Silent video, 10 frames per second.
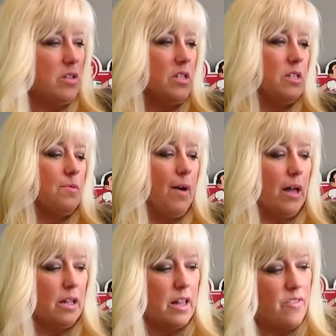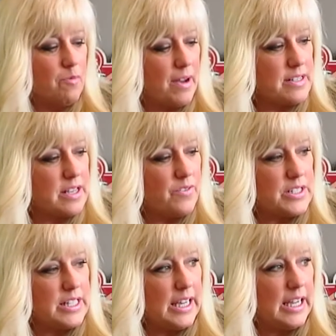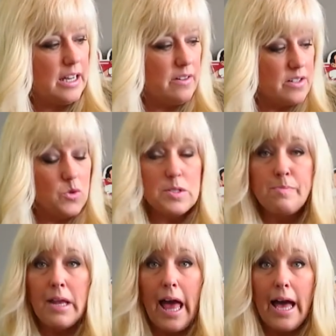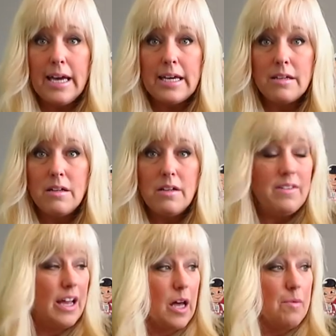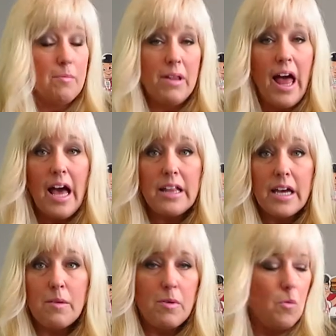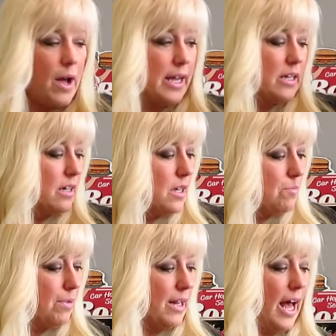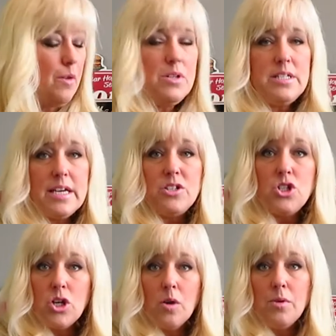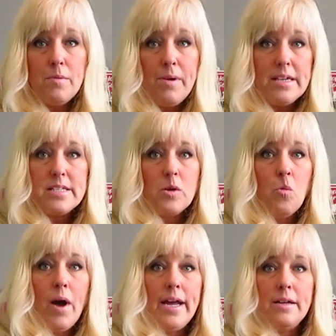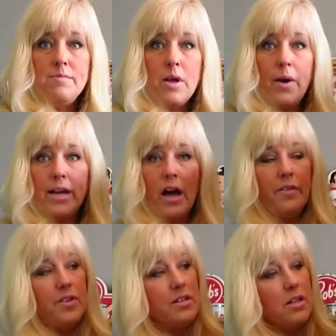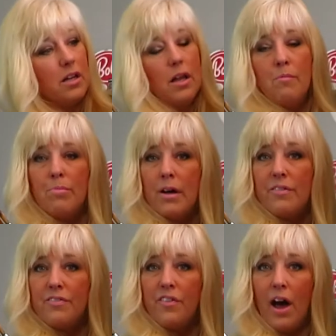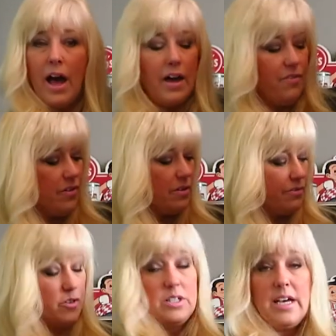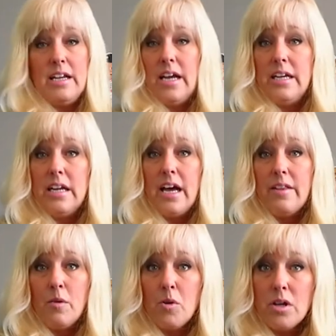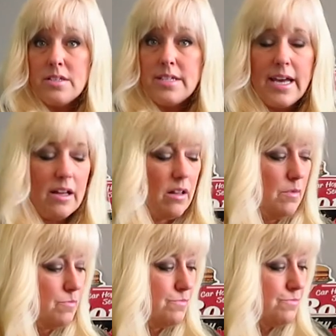This is about 11 by 17. This one's black. They come in black, they come in white, but I would say start with a basic white. Now I got this clump of five for $10.99. They were on sale.